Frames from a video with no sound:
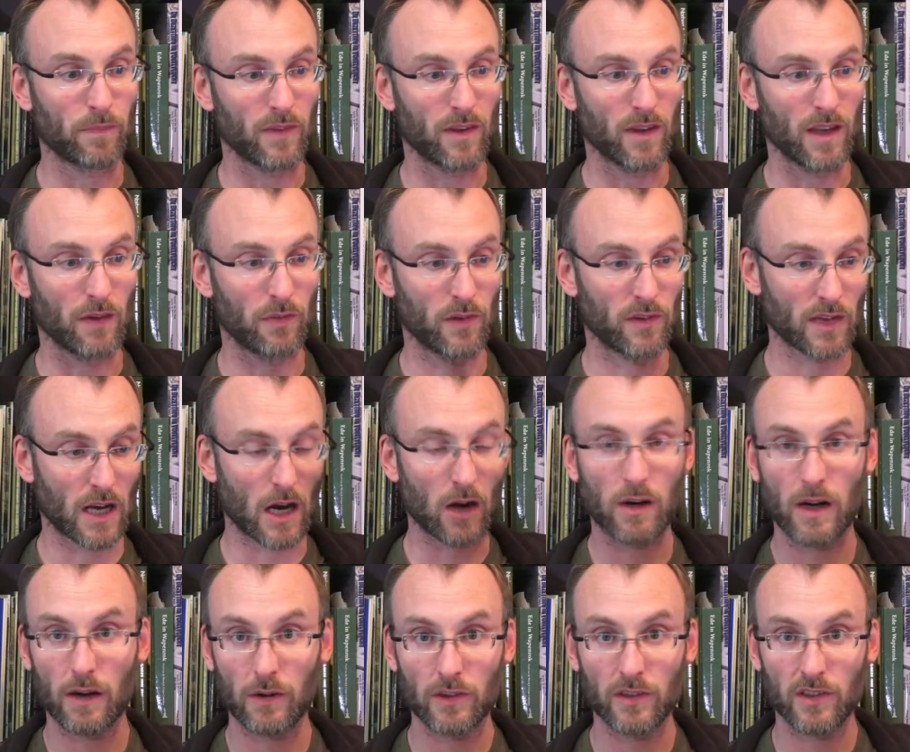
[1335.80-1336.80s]
if it's our
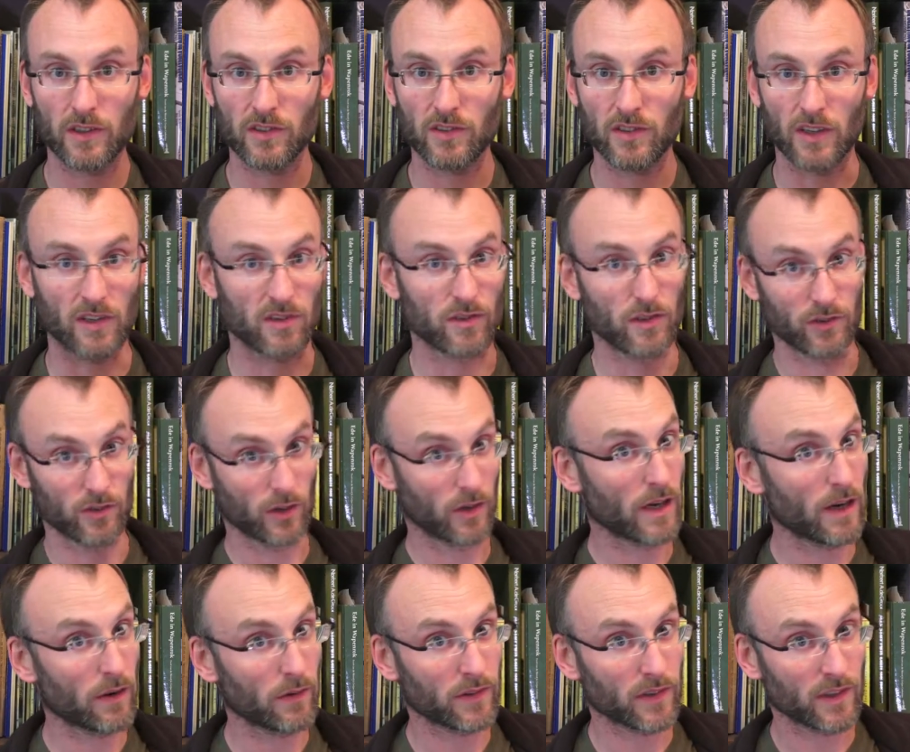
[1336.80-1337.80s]
heritage, it's not your
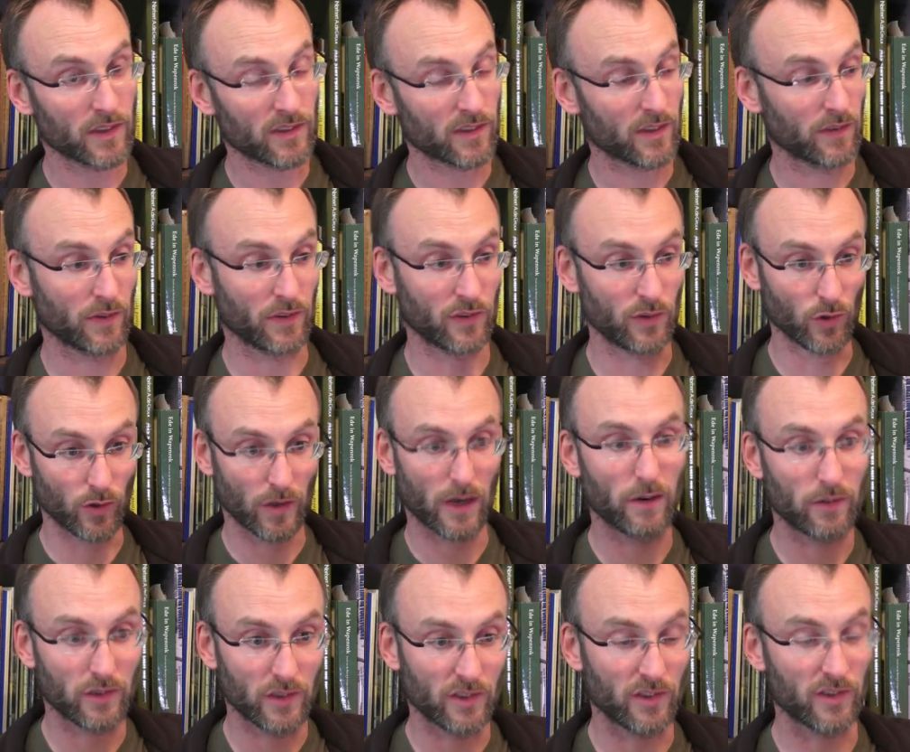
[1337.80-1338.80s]
heritage. If it's your
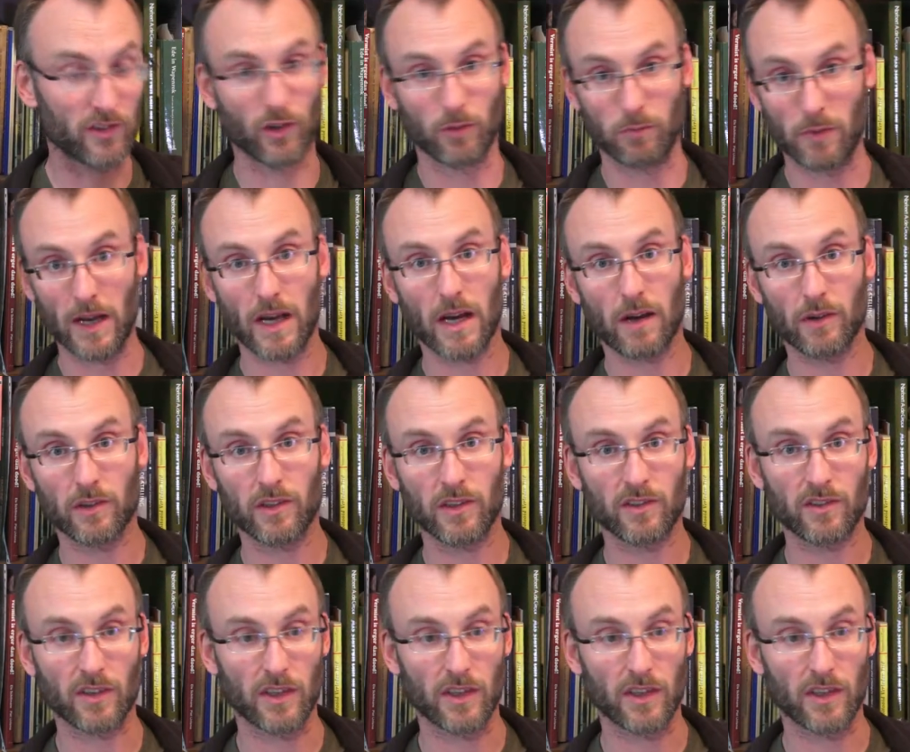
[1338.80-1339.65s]
heritage, it's not my heritage.